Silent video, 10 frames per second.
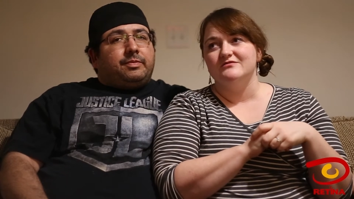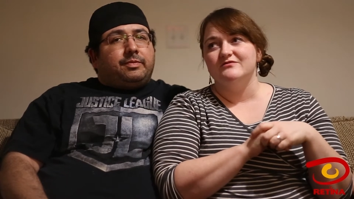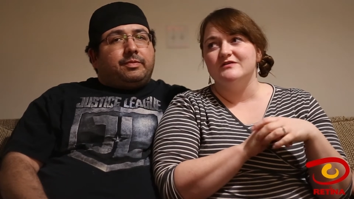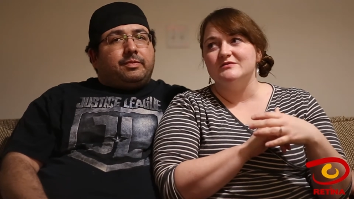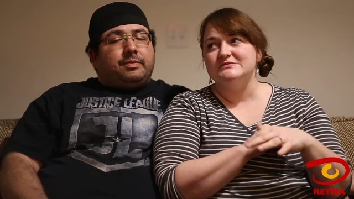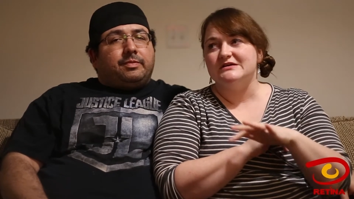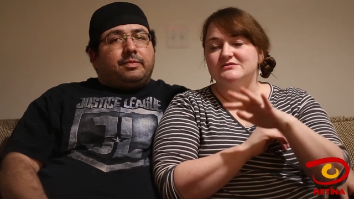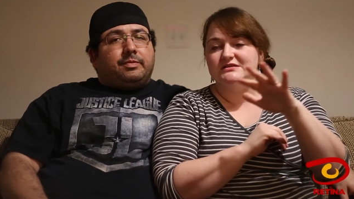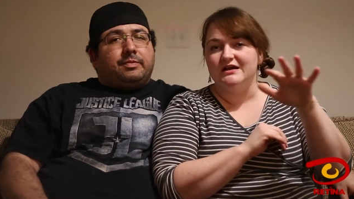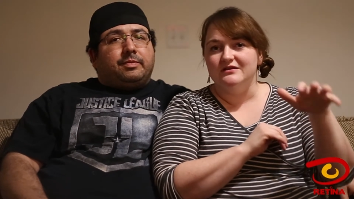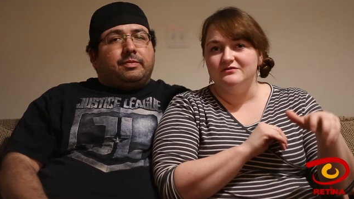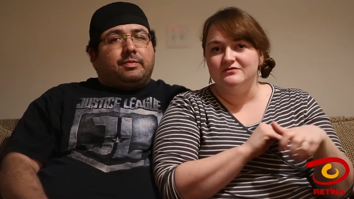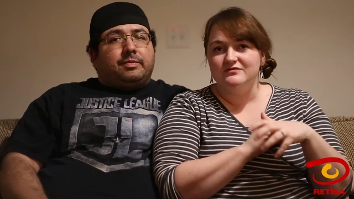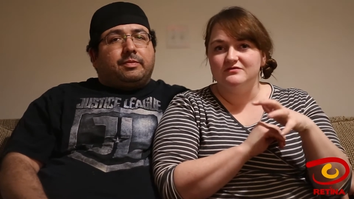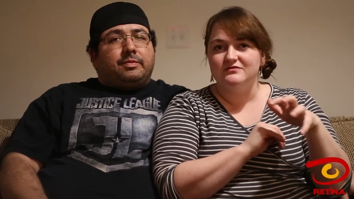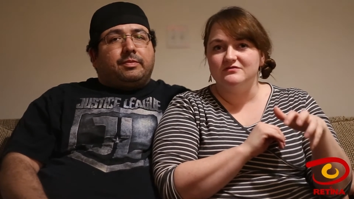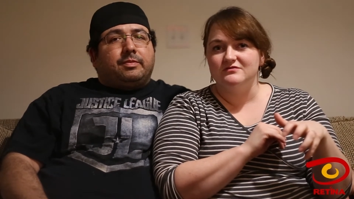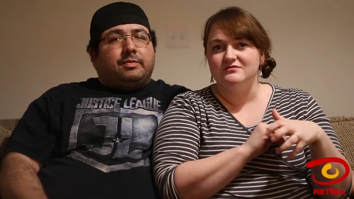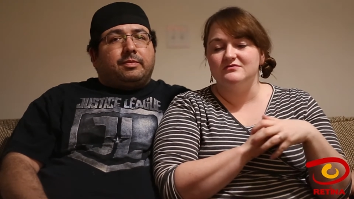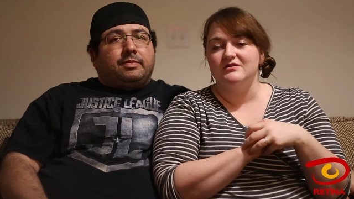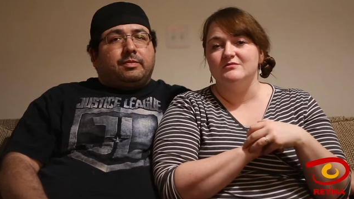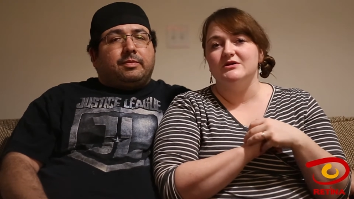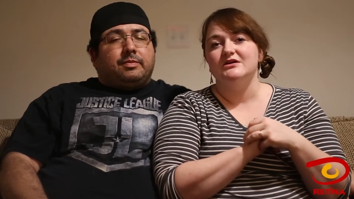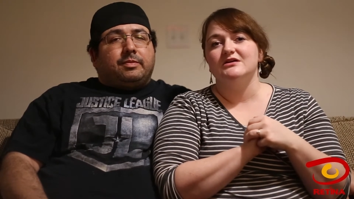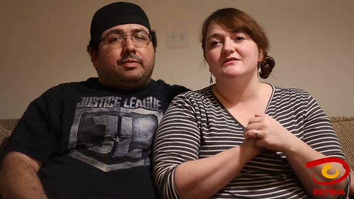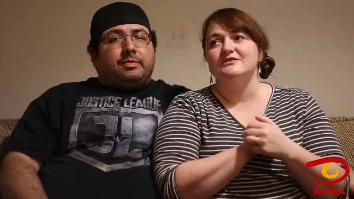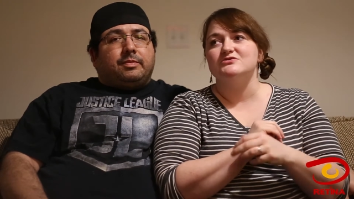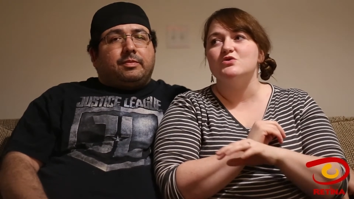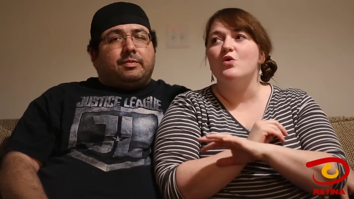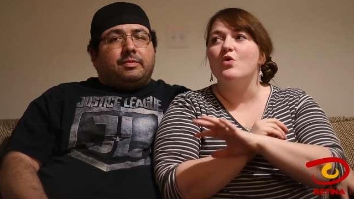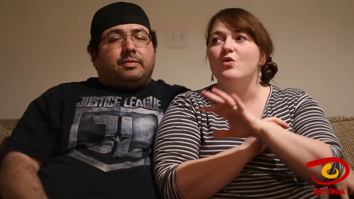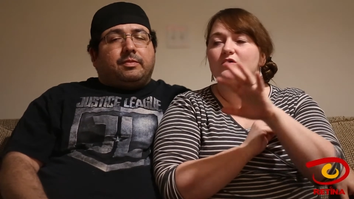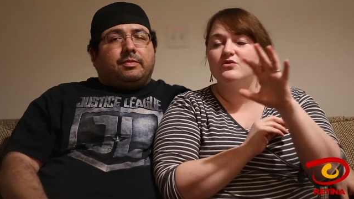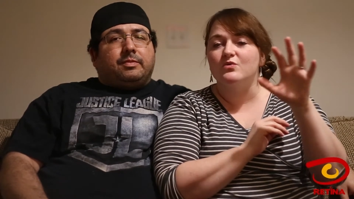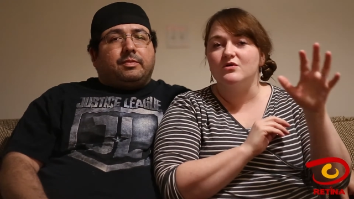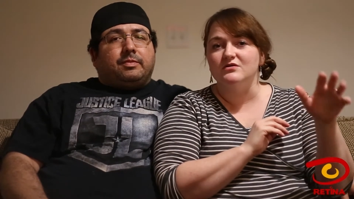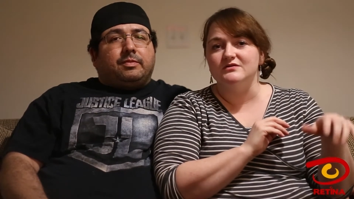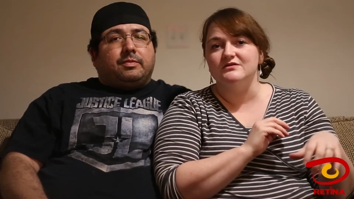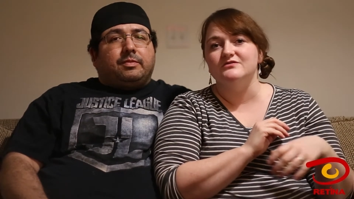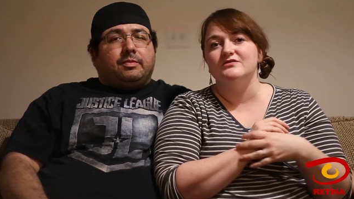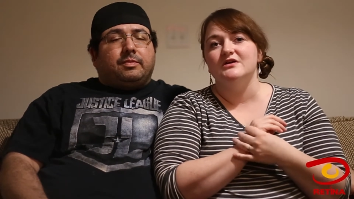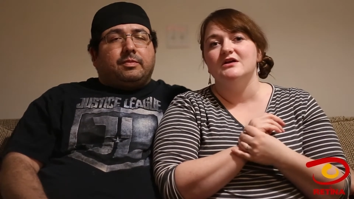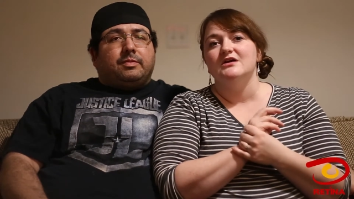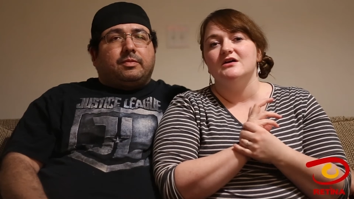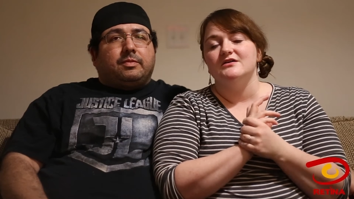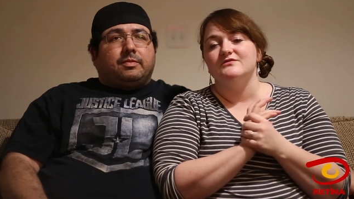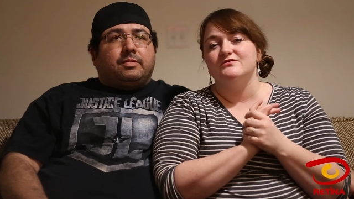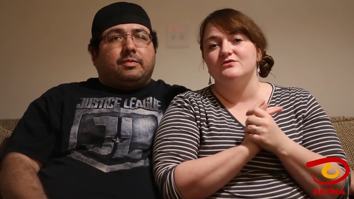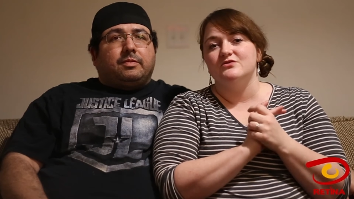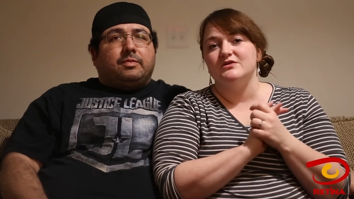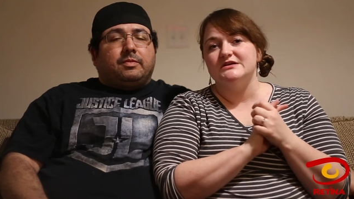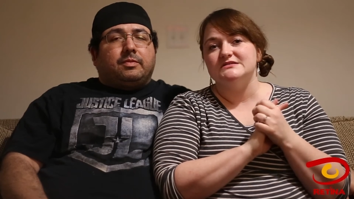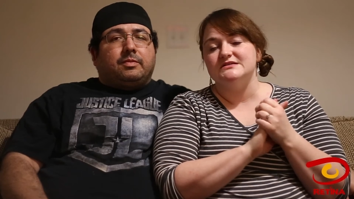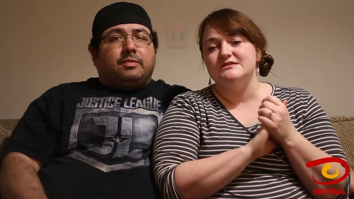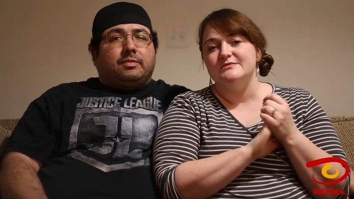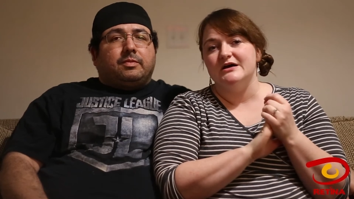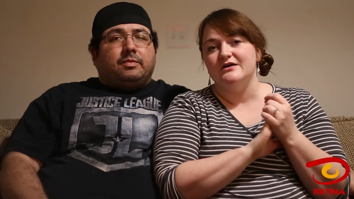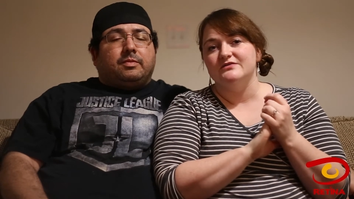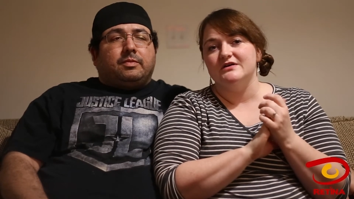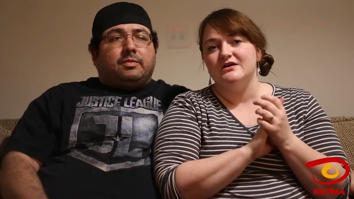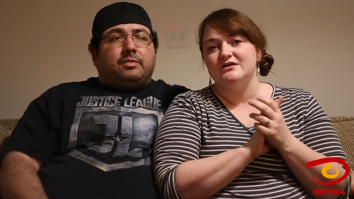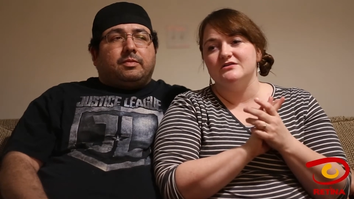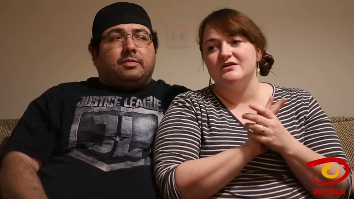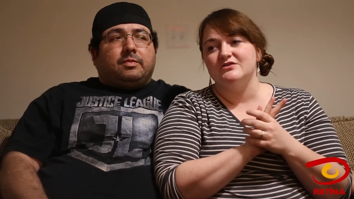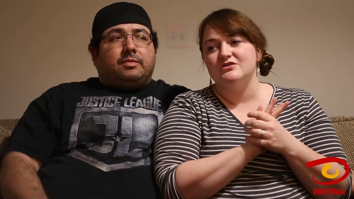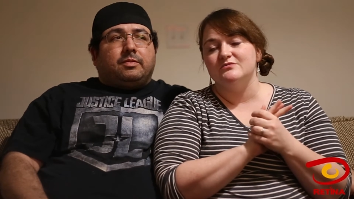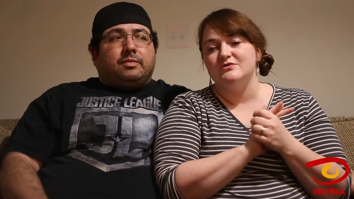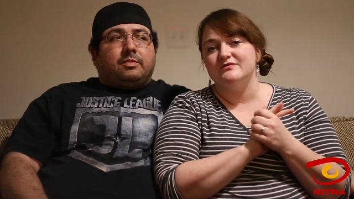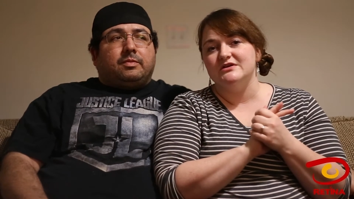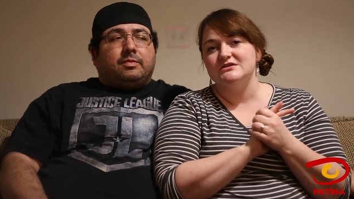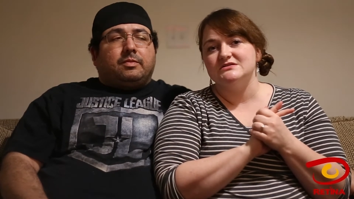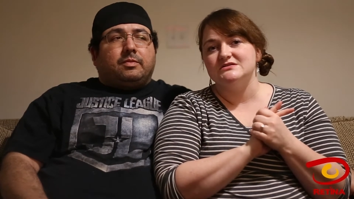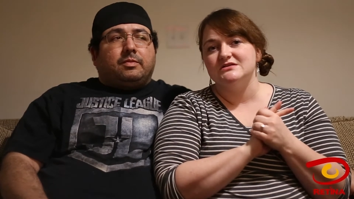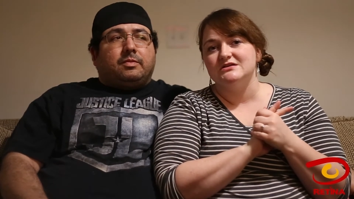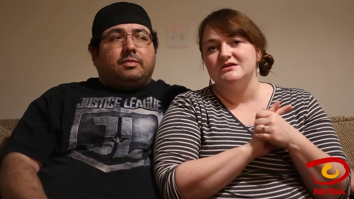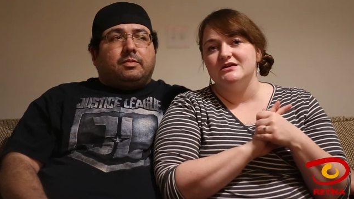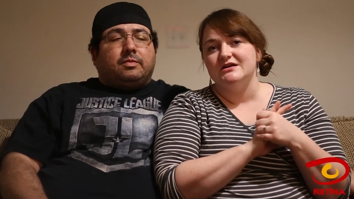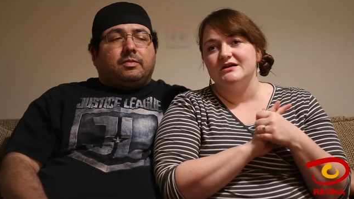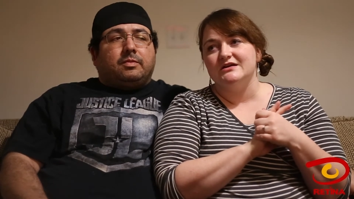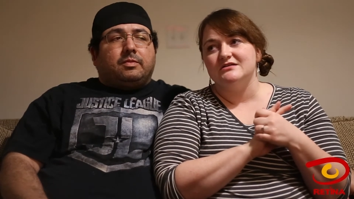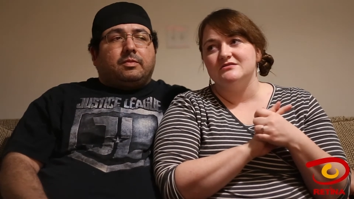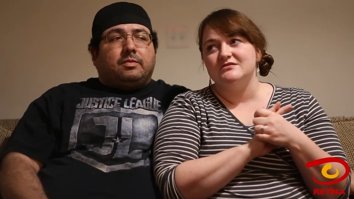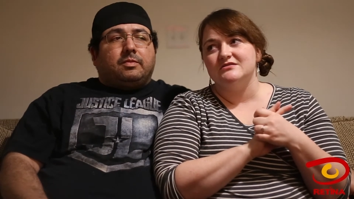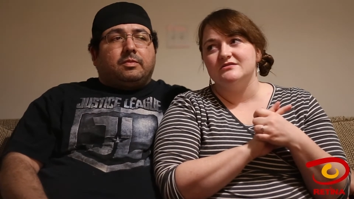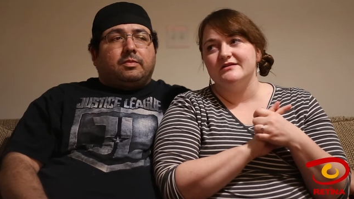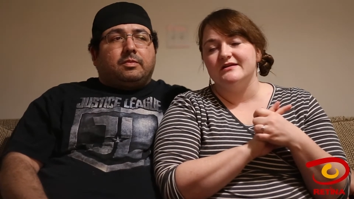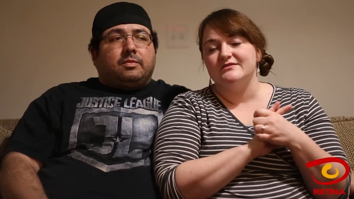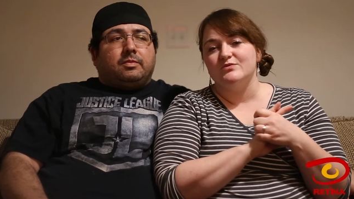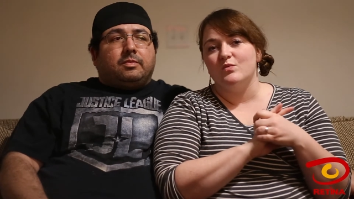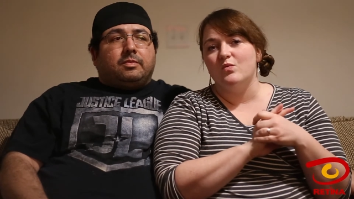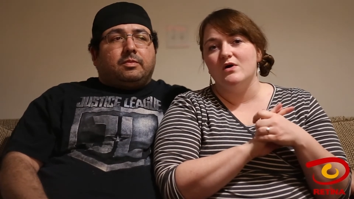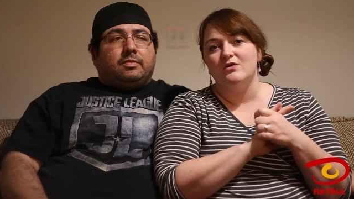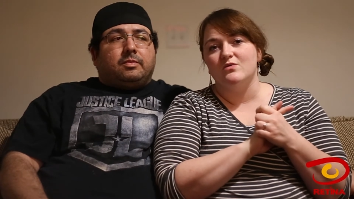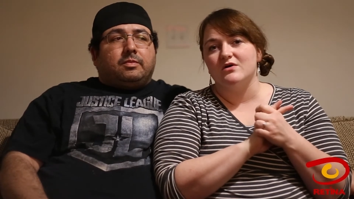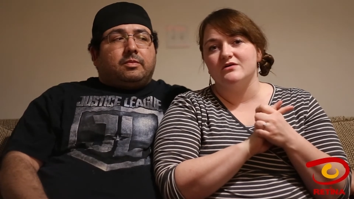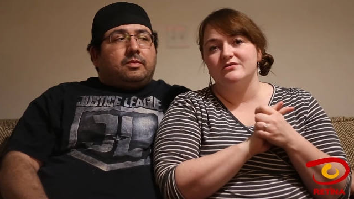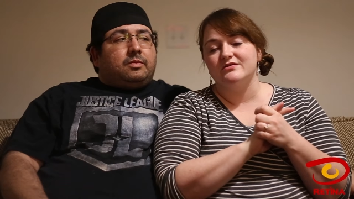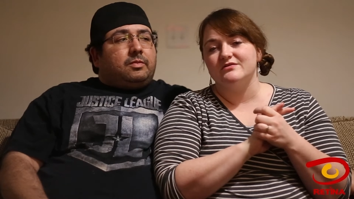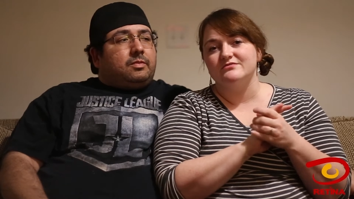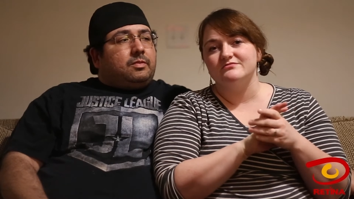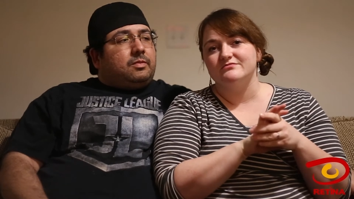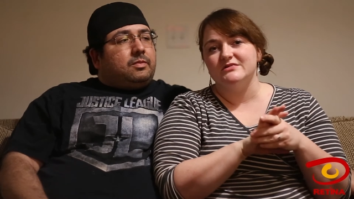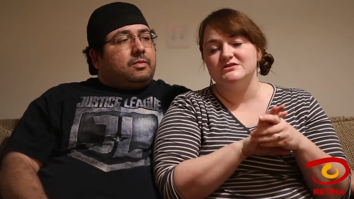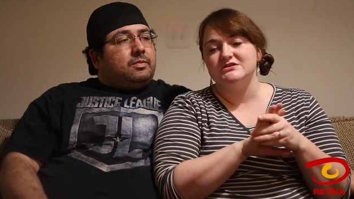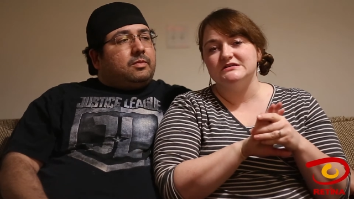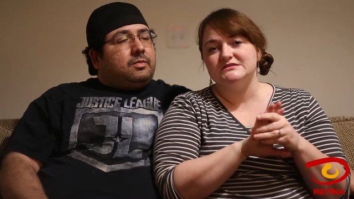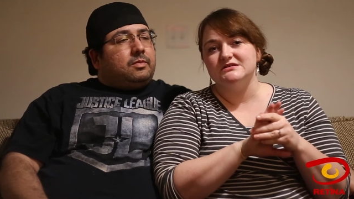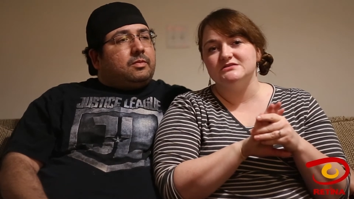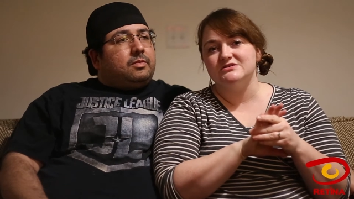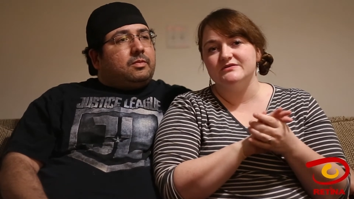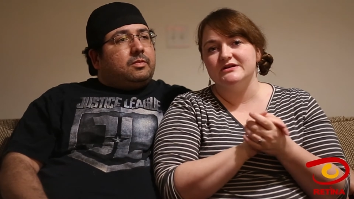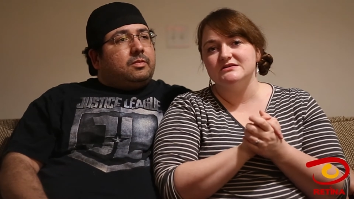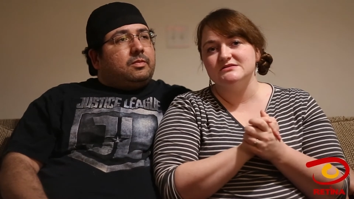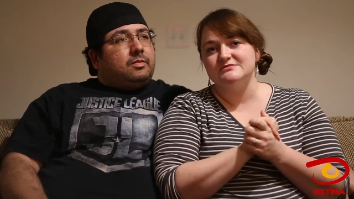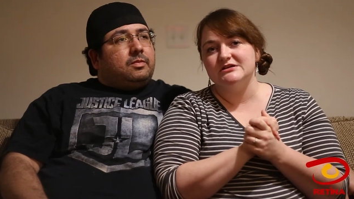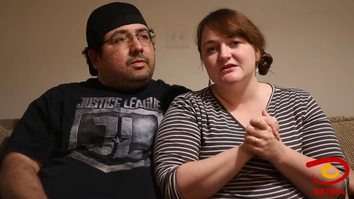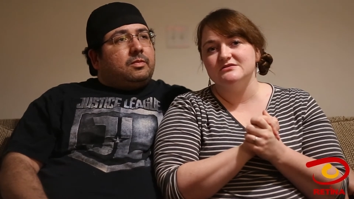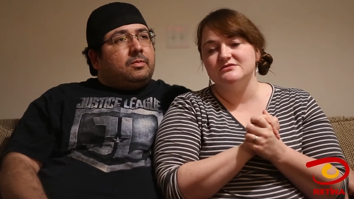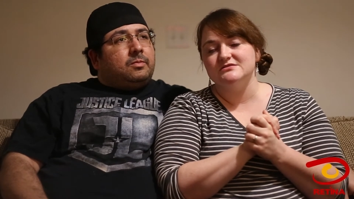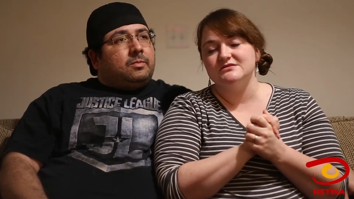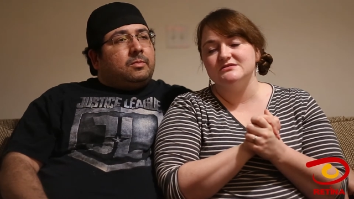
Speaker 1: films outside of America. Like, there's a whole other world of great cinema out there and good movies, and it's well worth adjusting to reading subtitles.